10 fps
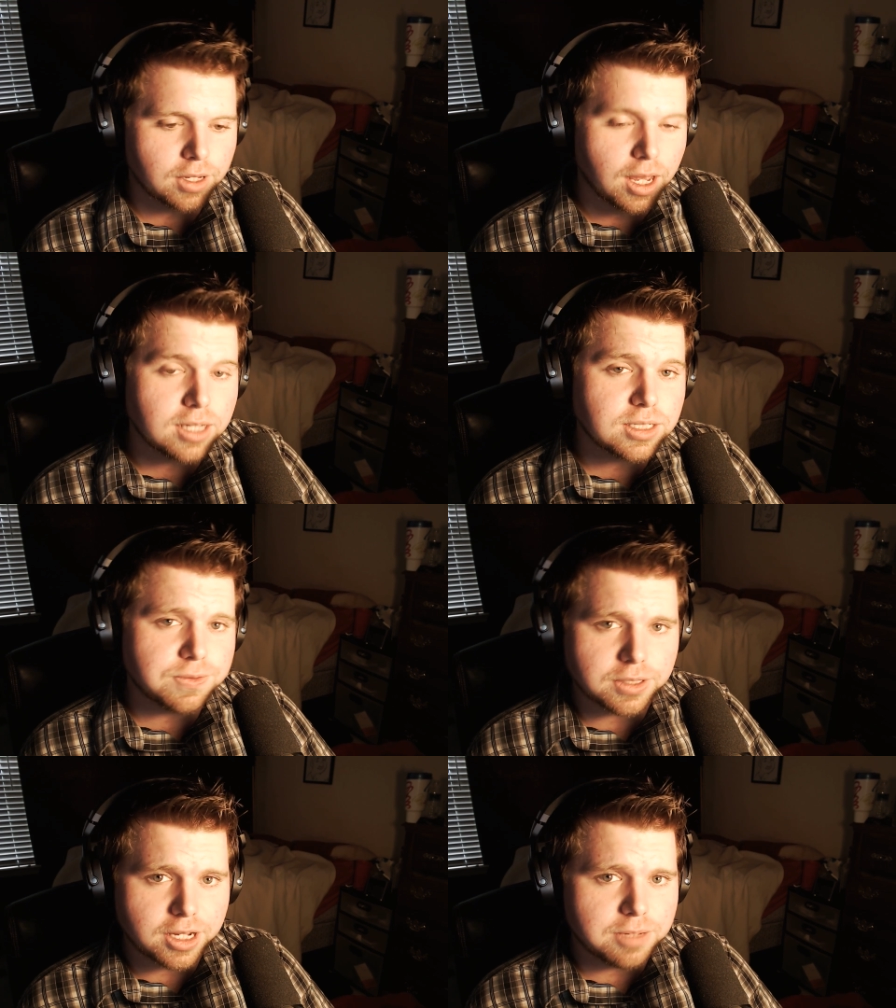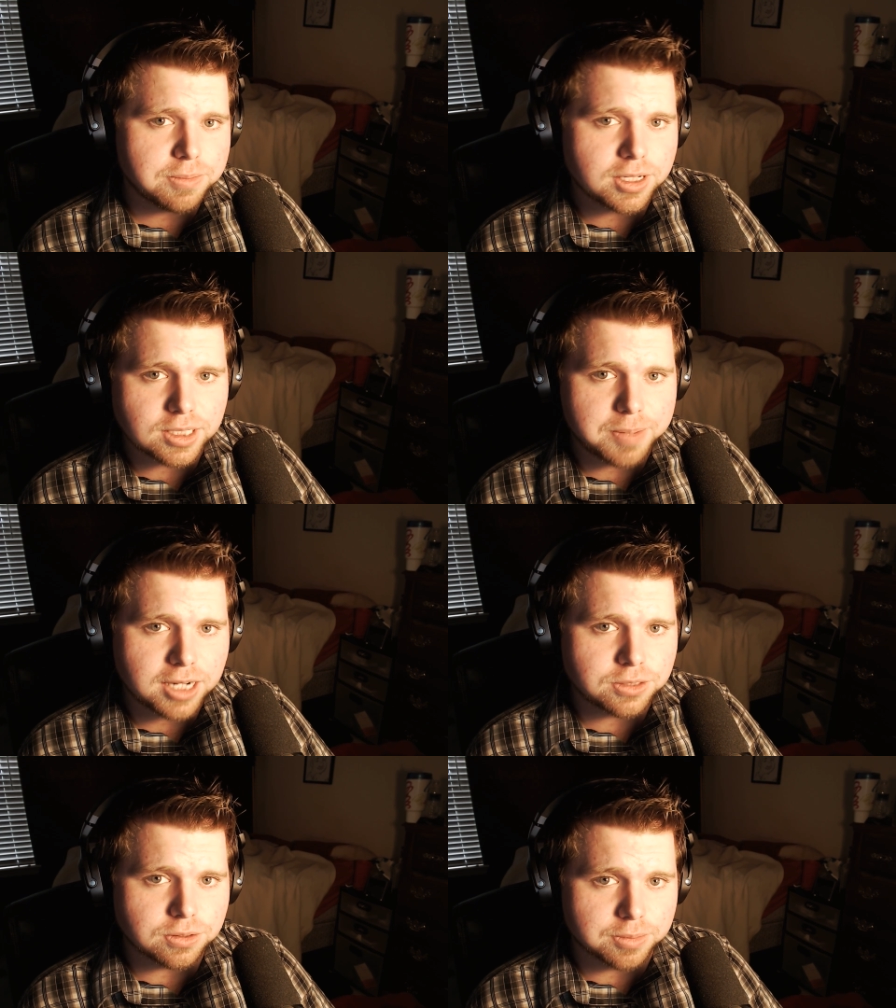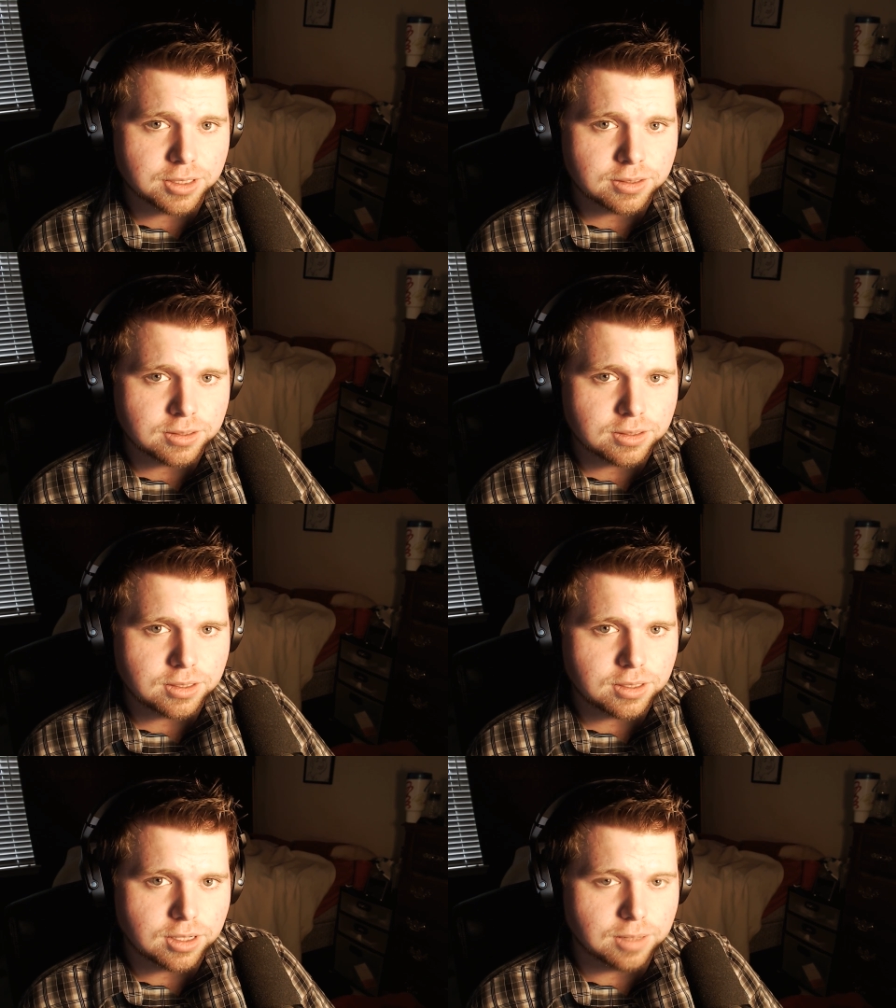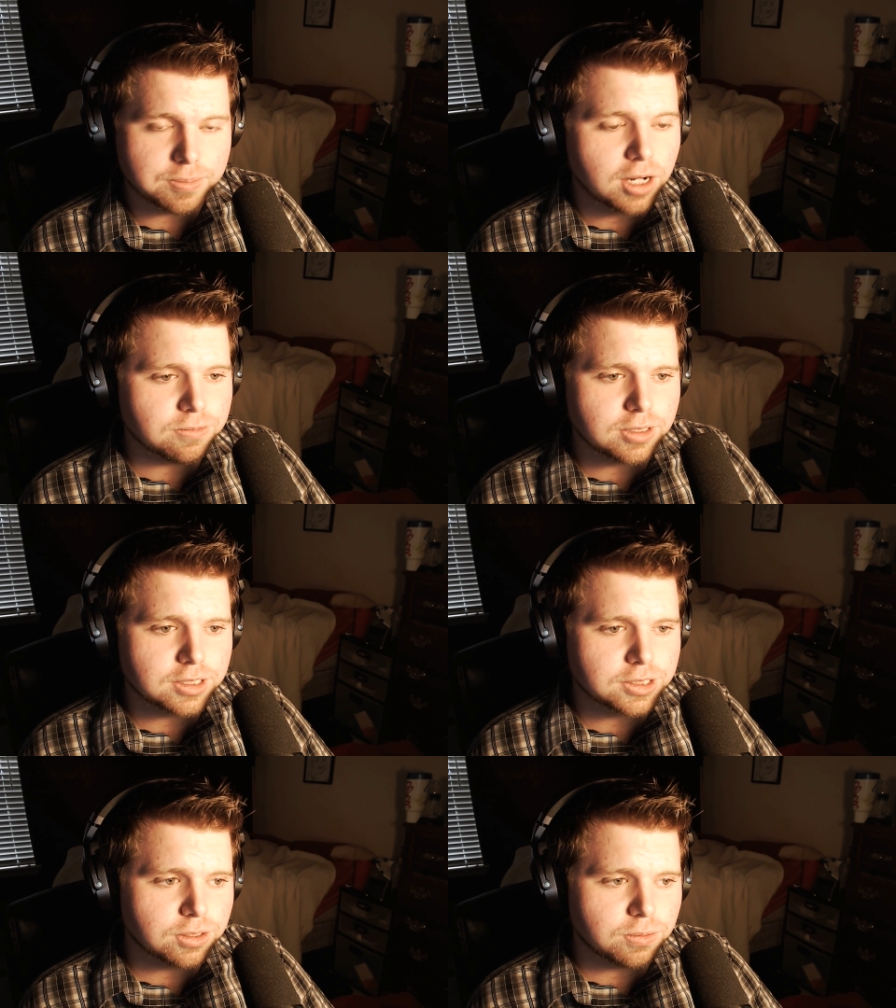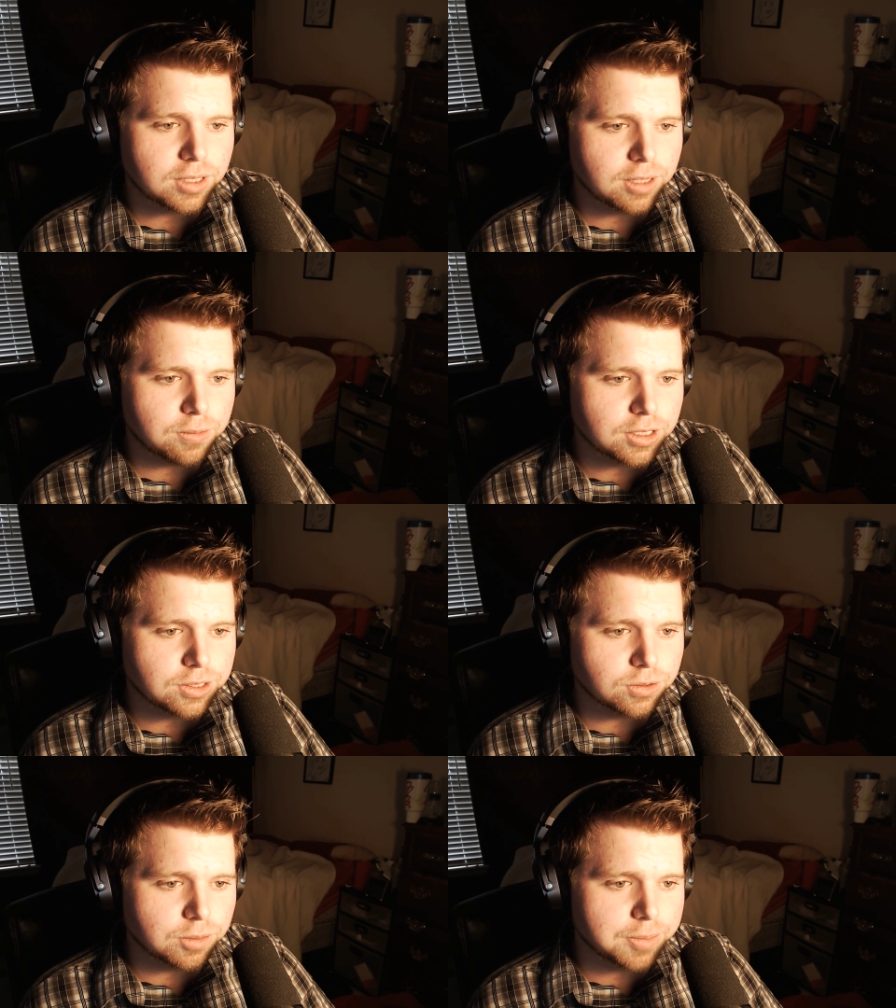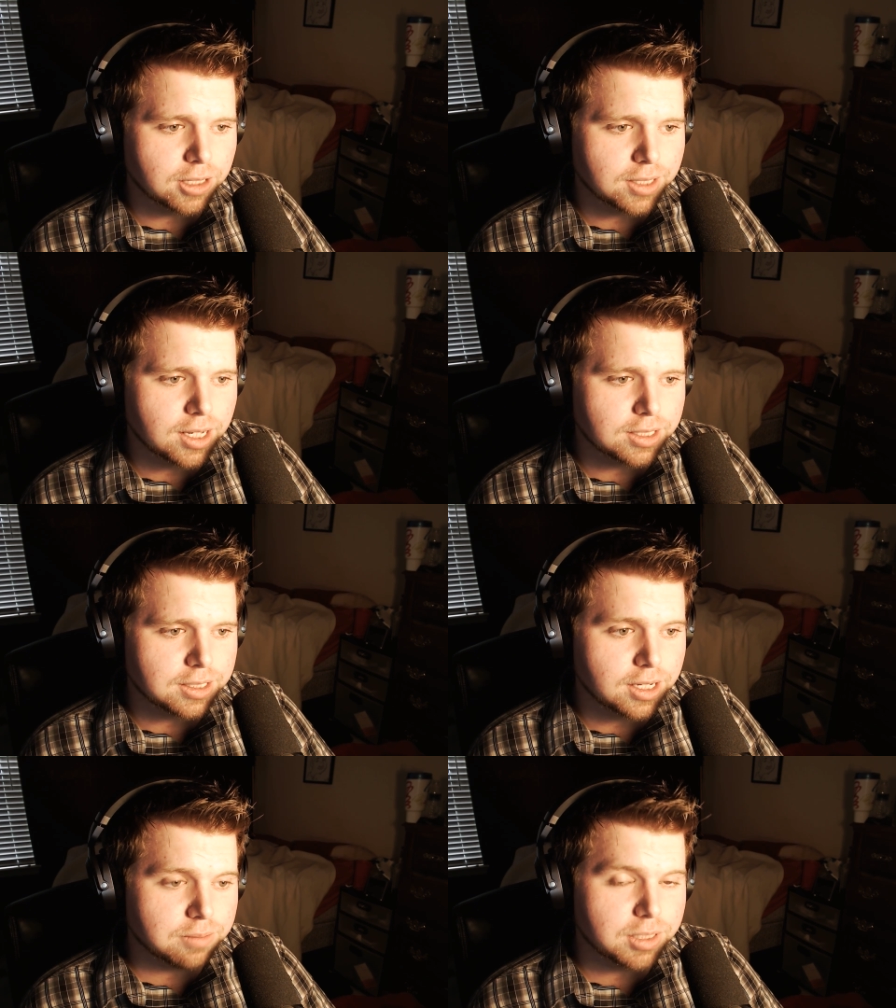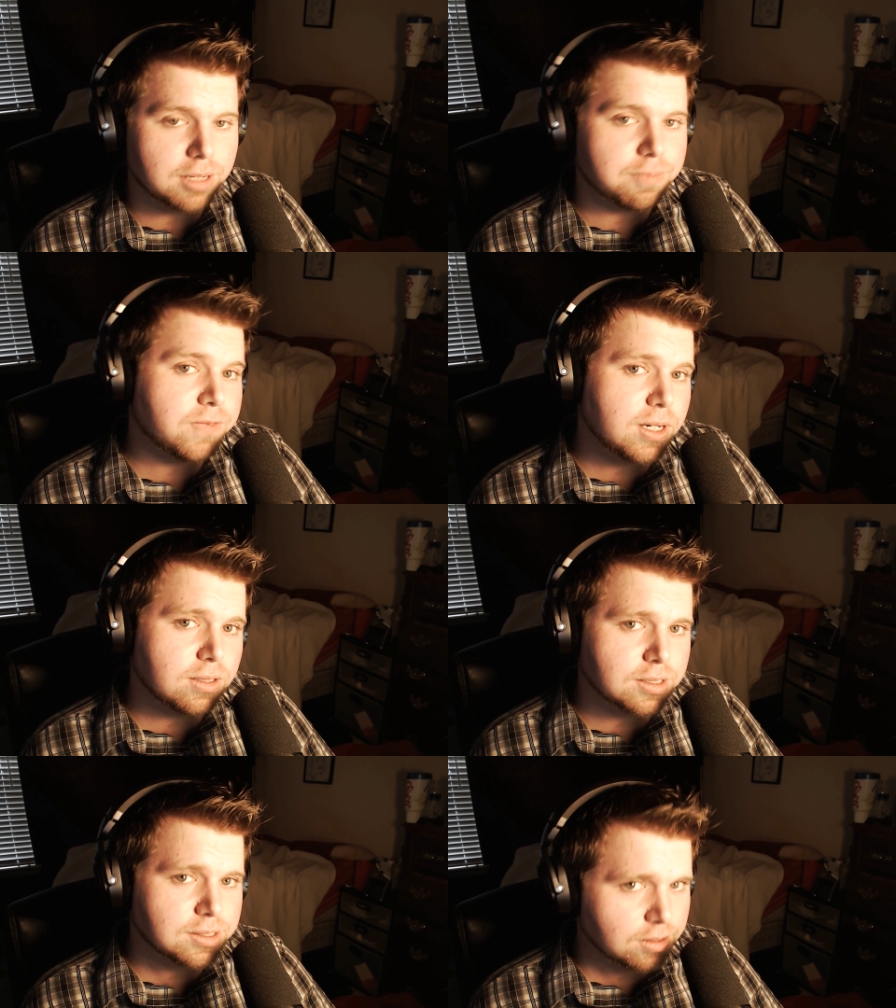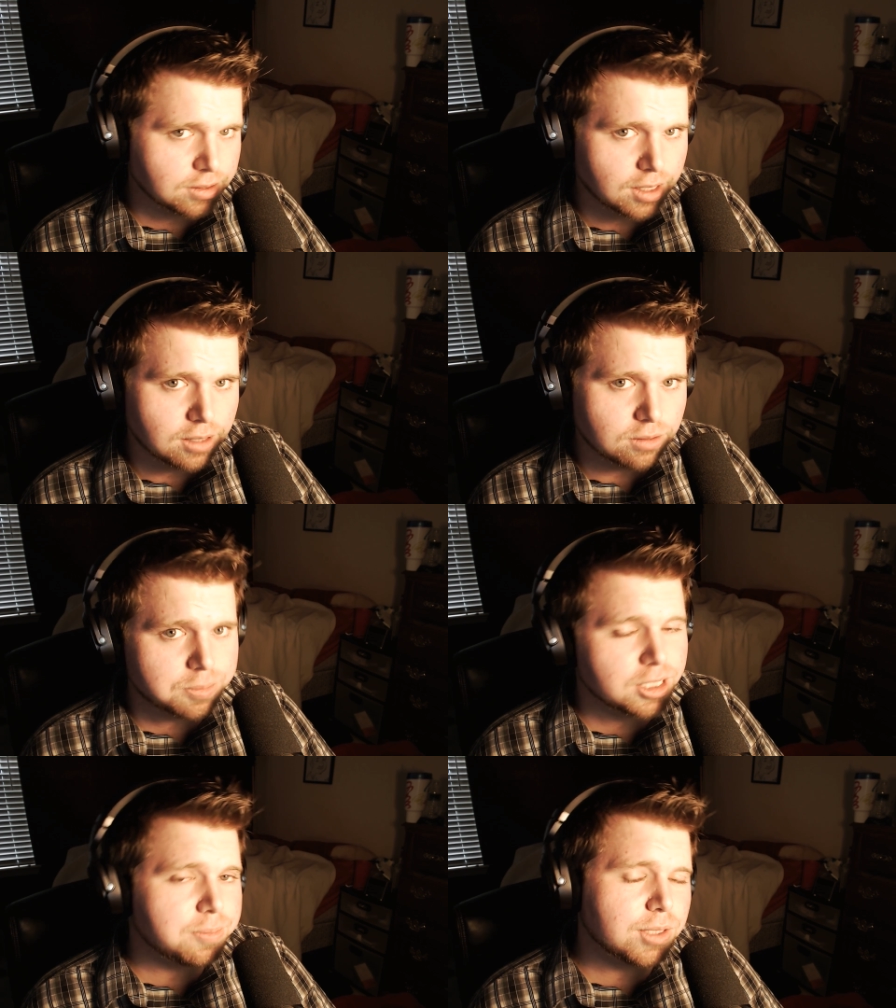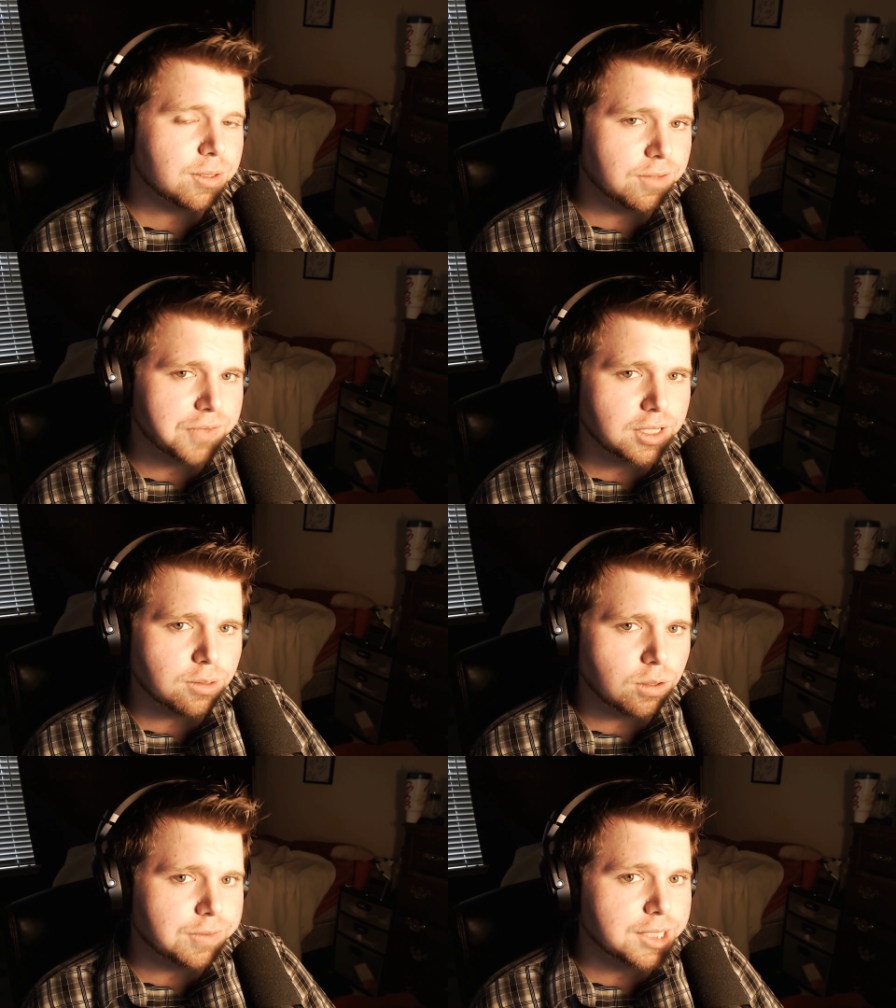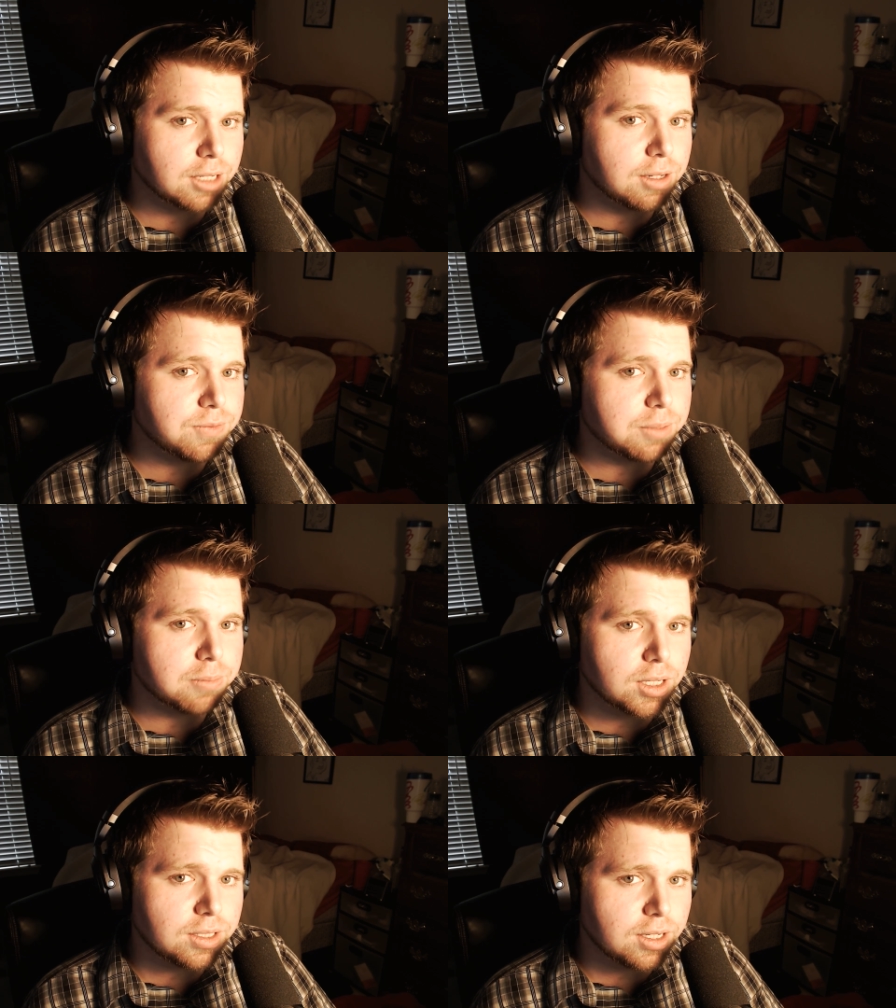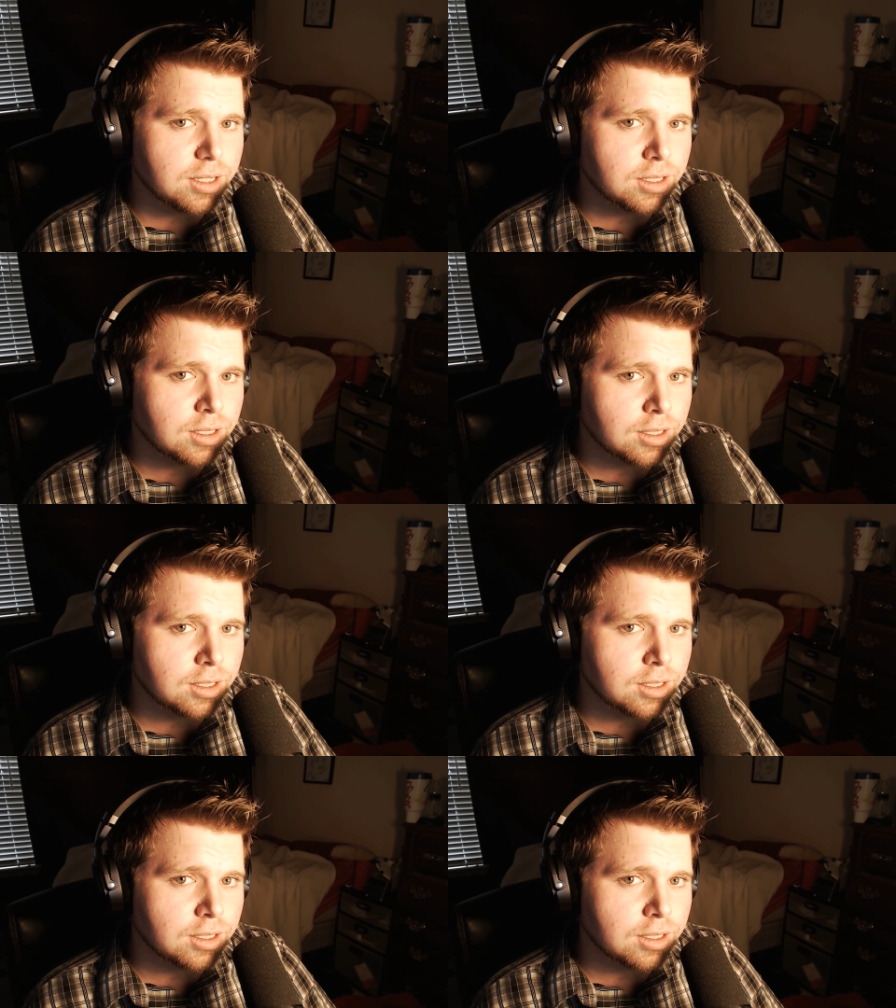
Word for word: As for gaming spectrum, I'm not really sure what I want to do about that yet, but I'm fairly certain I will be uploading a video over there every Monday,